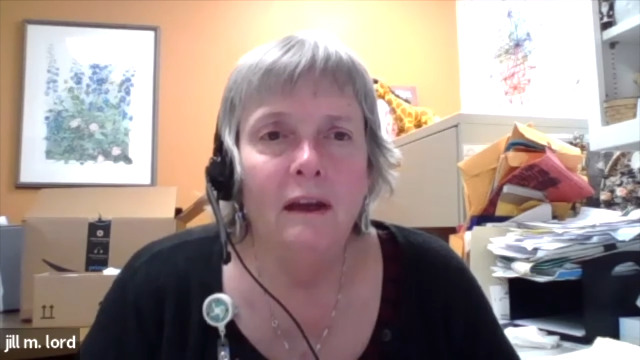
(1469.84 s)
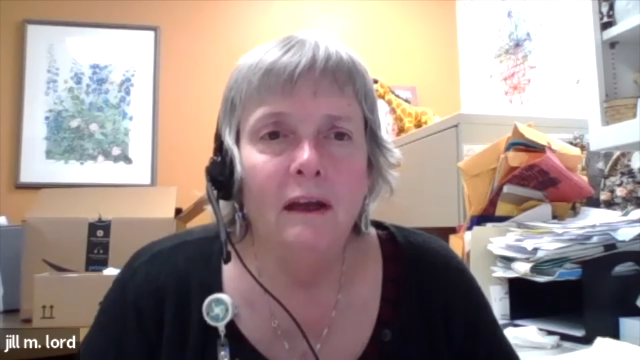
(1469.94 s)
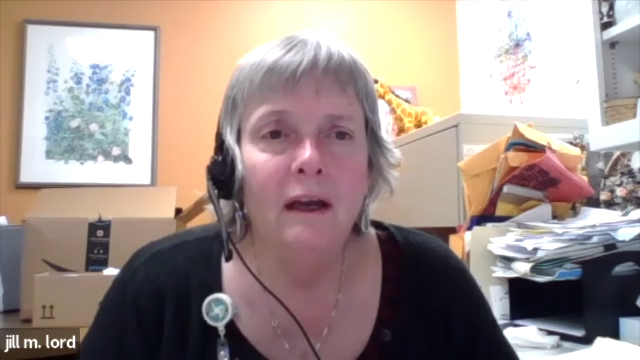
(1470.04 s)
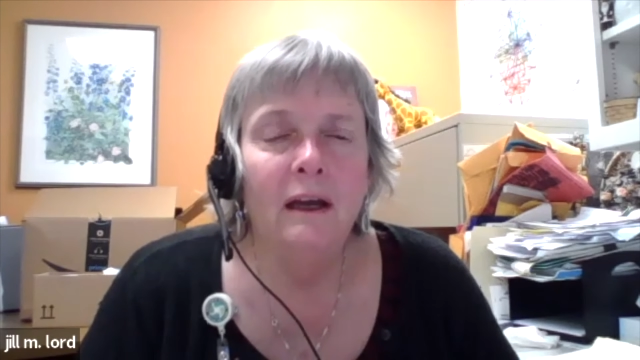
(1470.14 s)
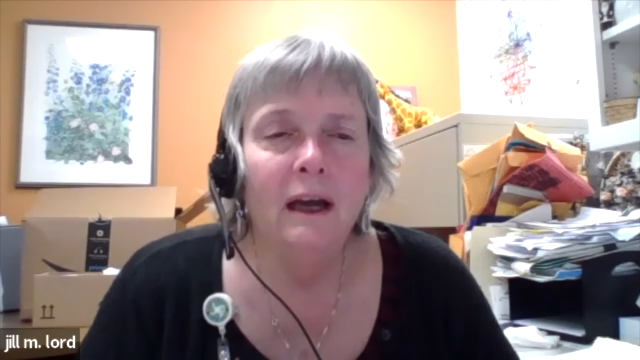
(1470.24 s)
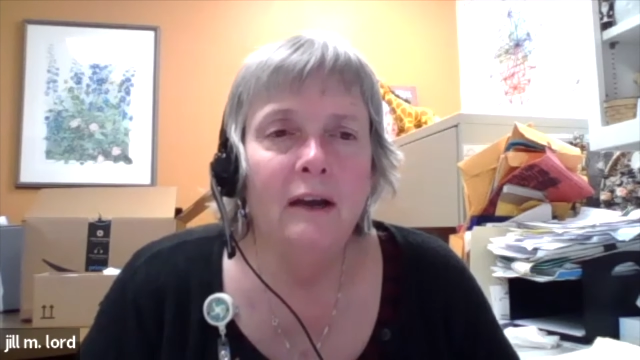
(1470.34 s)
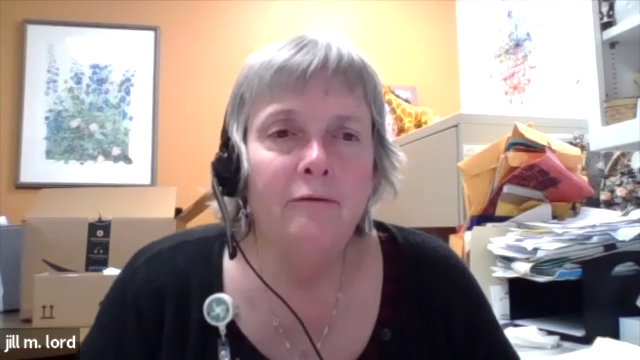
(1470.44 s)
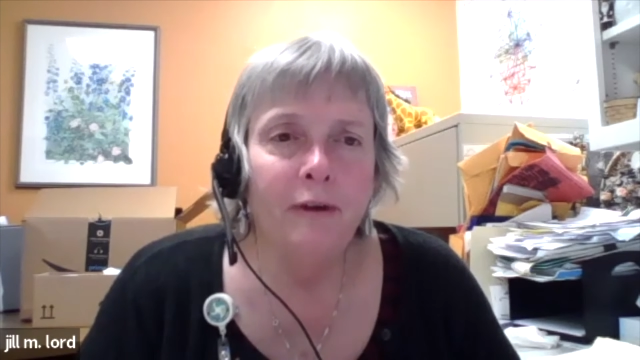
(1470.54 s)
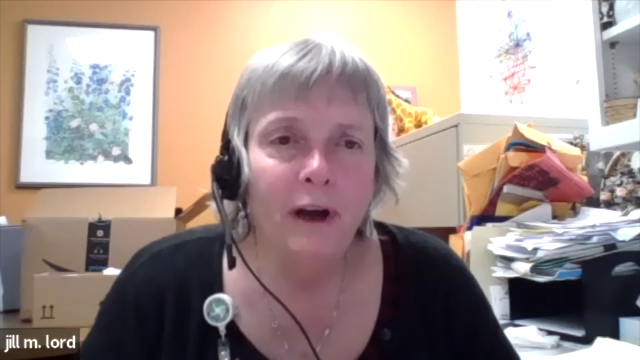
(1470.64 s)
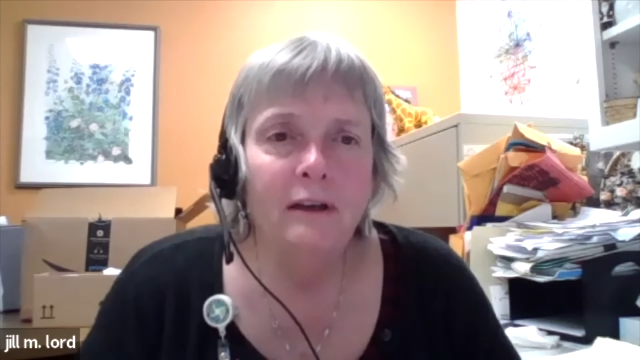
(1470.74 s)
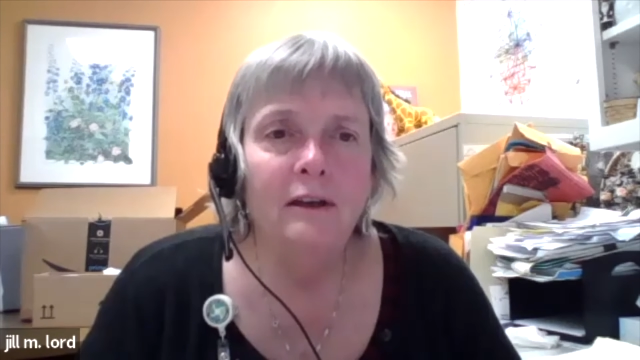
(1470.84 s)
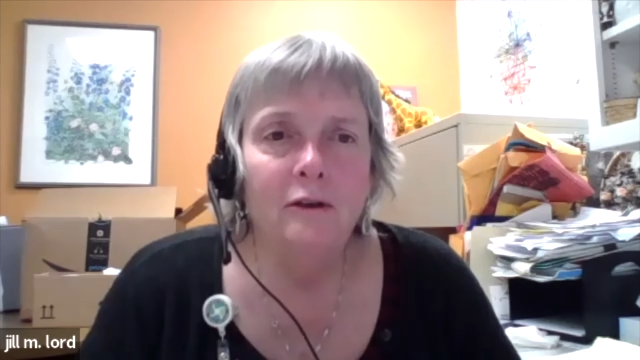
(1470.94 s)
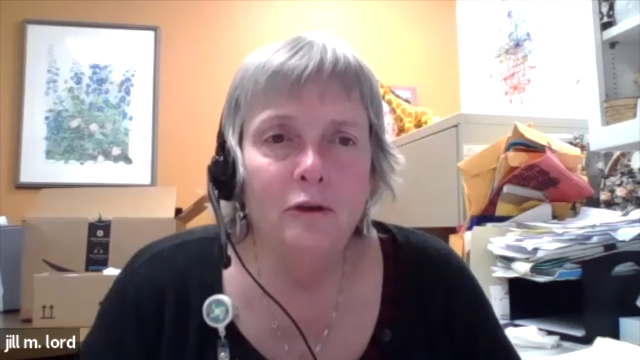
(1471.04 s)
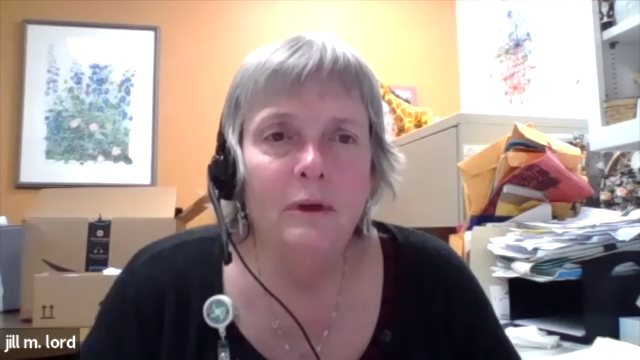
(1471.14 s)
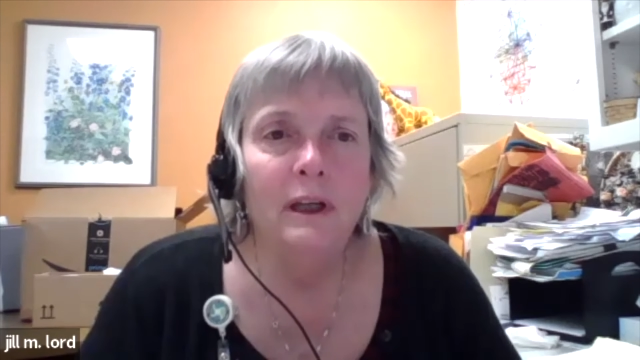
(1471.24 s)
I find
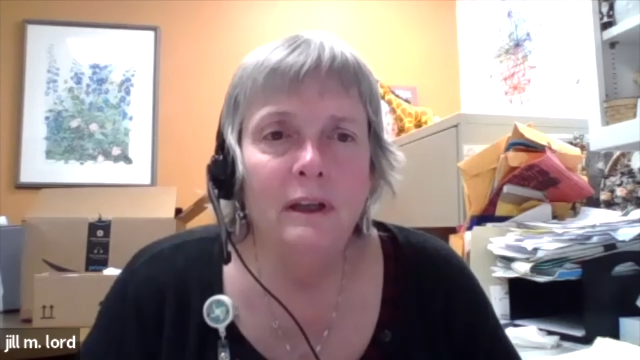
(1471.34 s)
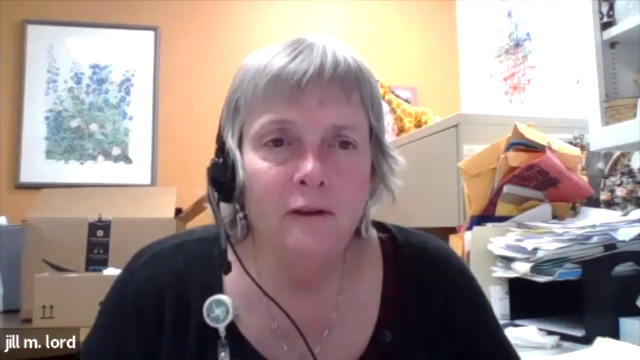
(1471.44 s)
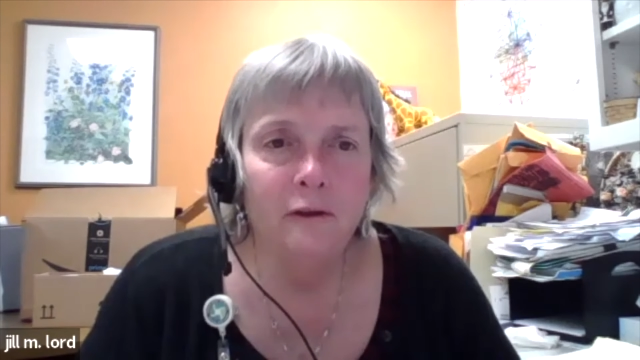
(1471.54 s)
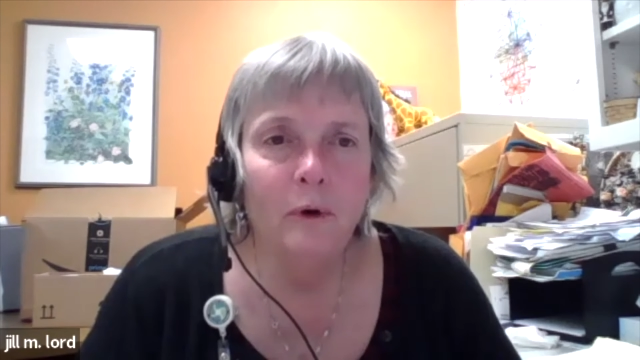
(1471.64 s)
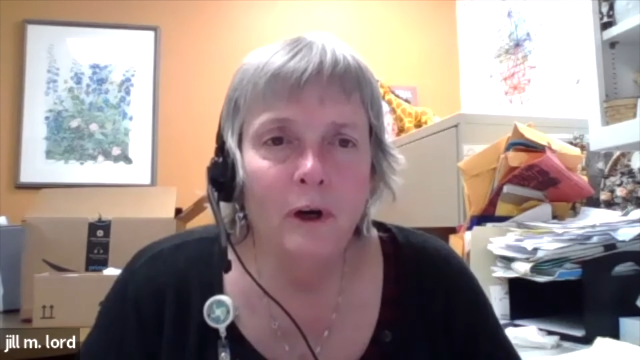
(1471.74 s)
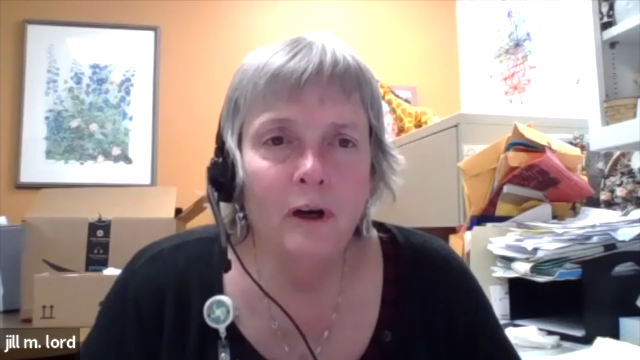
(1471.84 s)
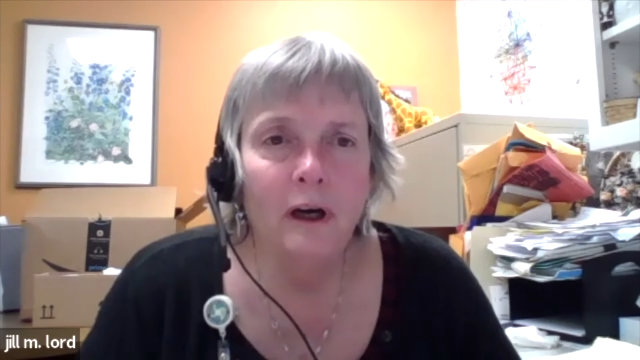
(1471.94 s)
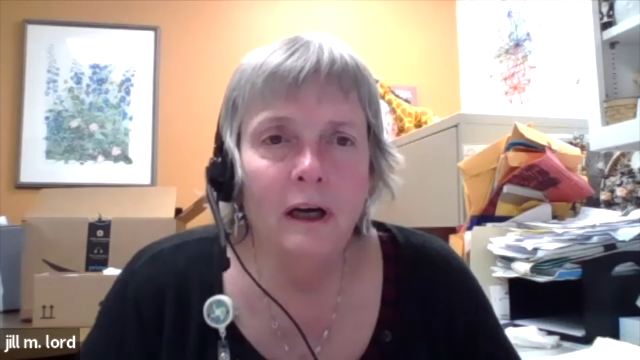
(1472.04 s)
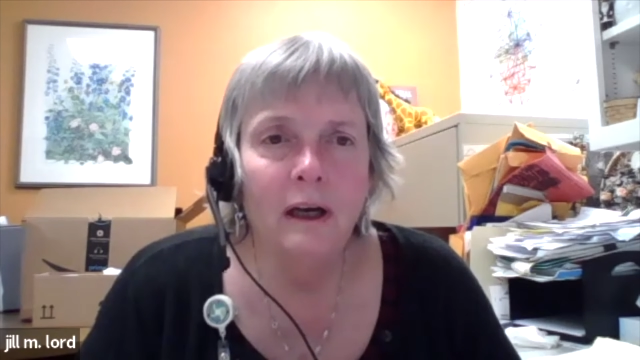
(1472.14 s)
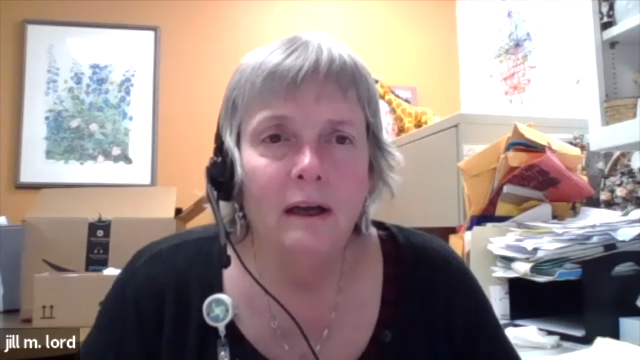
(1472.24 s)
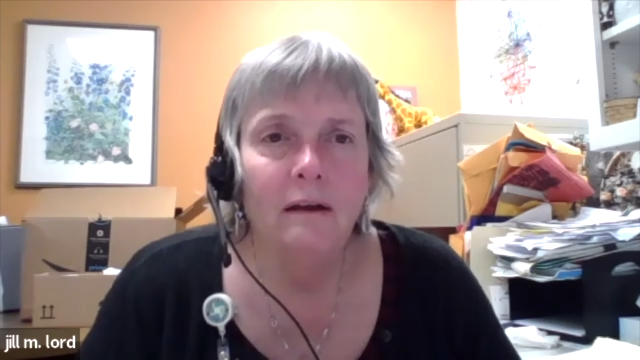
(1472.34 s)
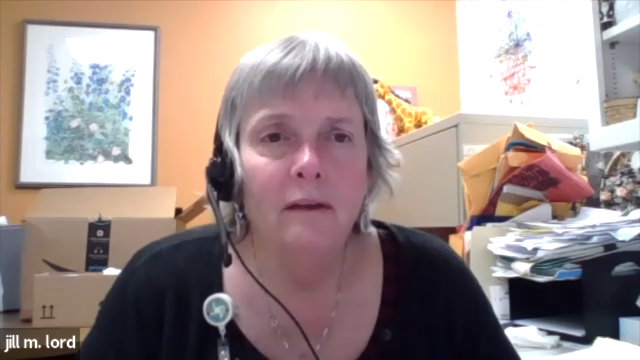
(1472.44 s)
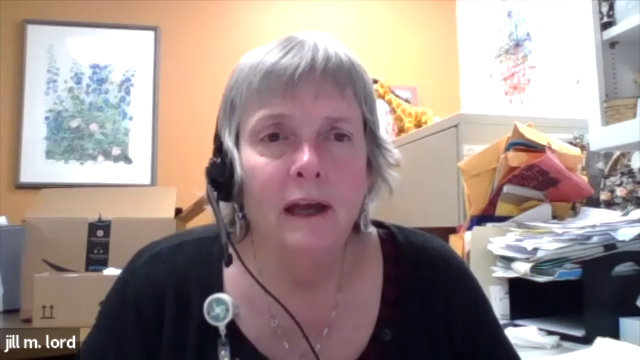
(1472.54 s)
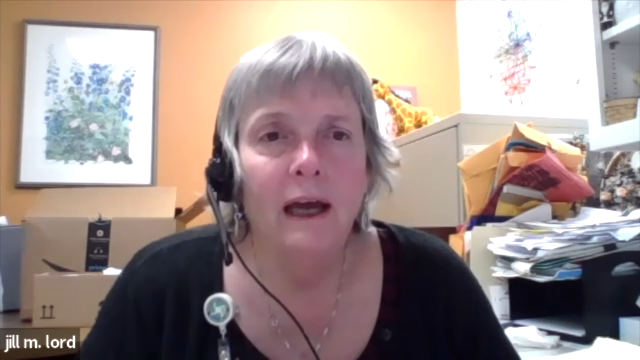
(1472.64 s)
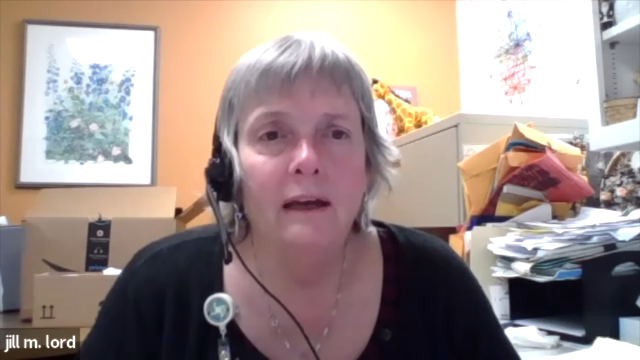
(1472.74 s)
in doing this work
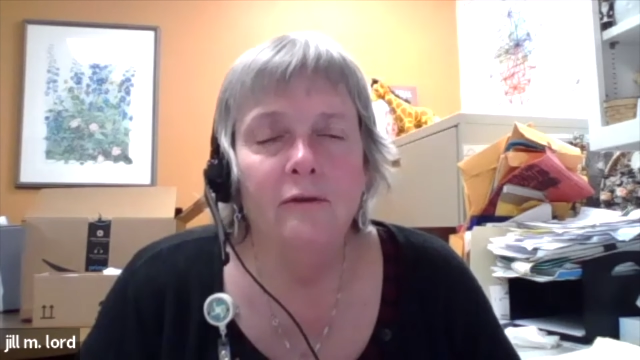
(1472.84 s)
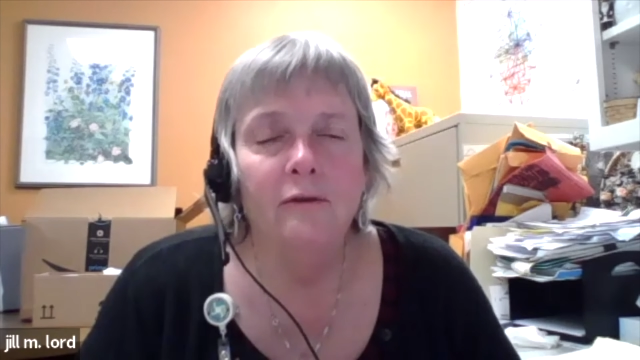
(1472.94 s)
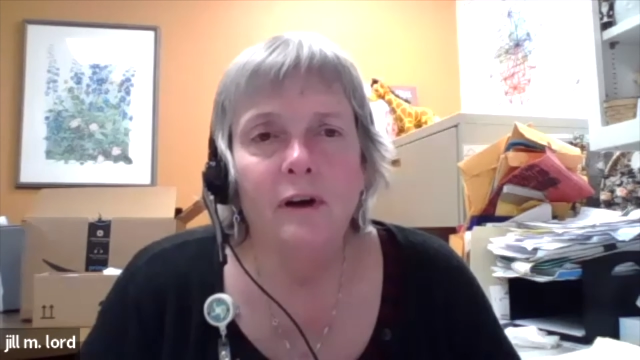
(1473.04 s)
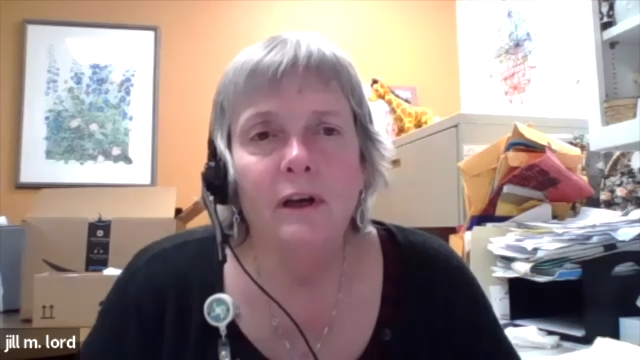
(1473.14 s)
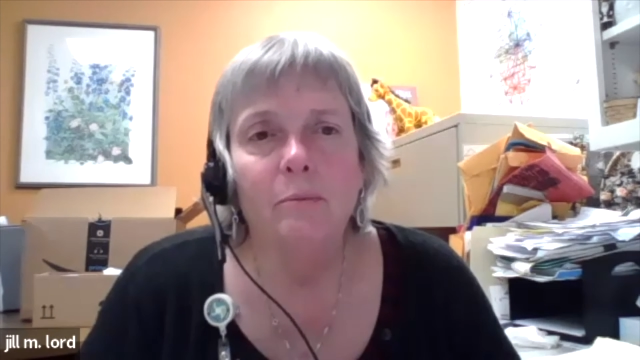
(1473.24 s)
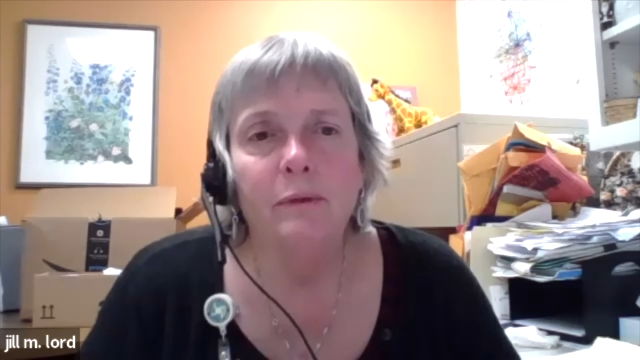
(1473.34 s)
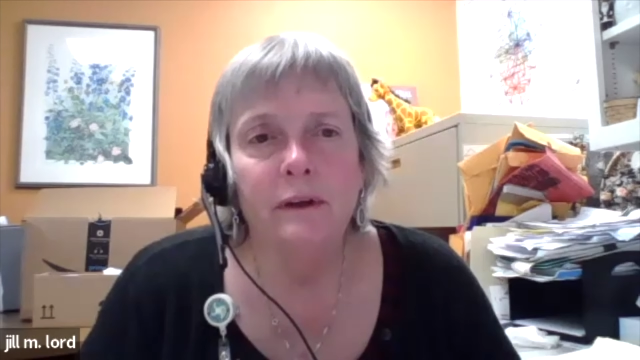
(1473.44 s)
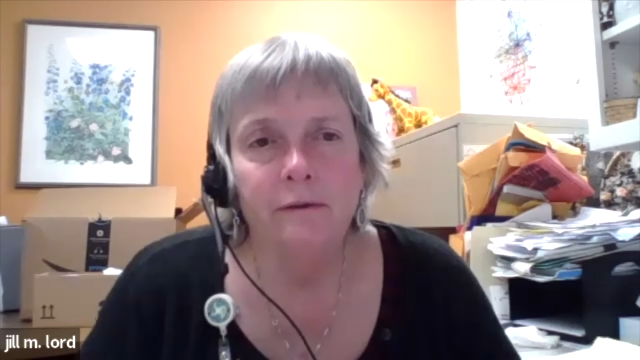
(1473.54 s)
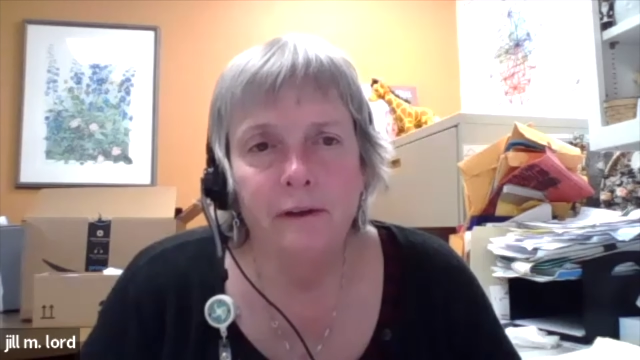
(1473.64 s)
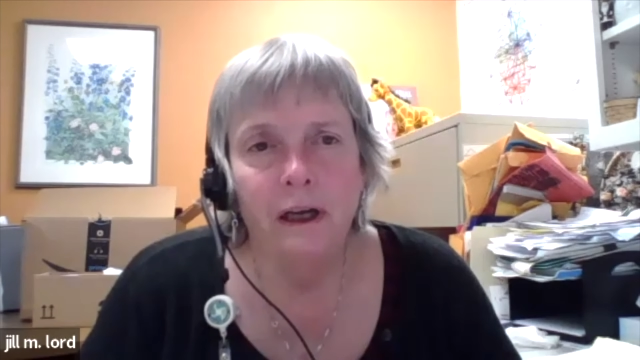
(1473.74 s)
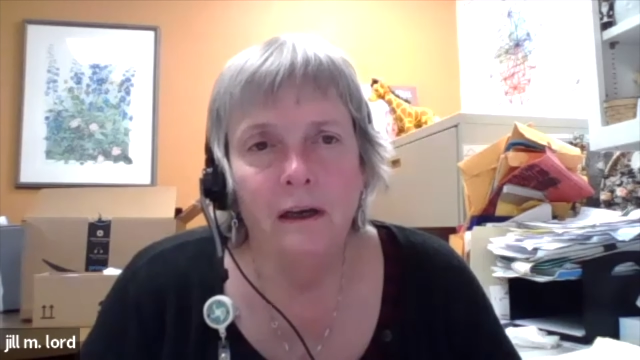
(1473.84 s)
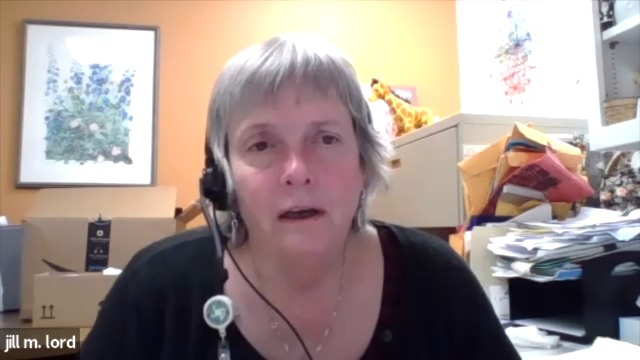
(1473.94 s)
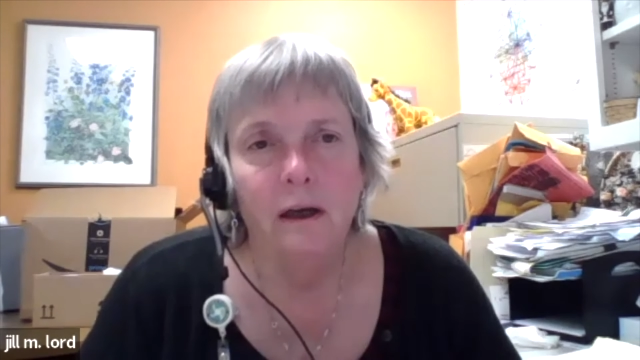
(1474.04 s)
that it's very uplifting,